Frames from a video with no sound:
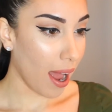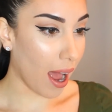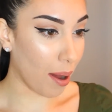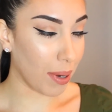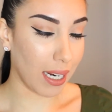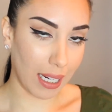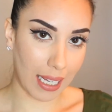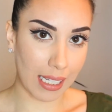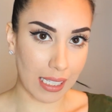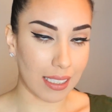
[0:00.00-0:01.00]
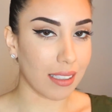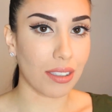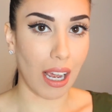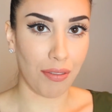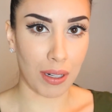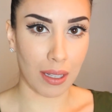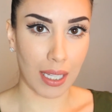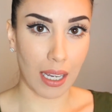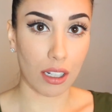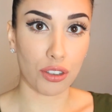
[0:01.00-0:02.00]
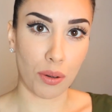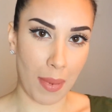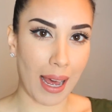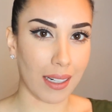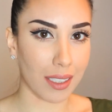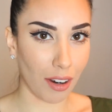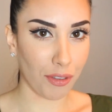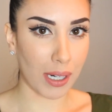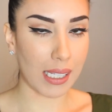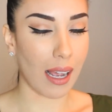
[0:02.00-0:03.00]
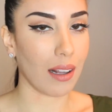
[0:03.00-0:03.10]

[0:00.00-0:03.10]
It is definitely a dramatic difference.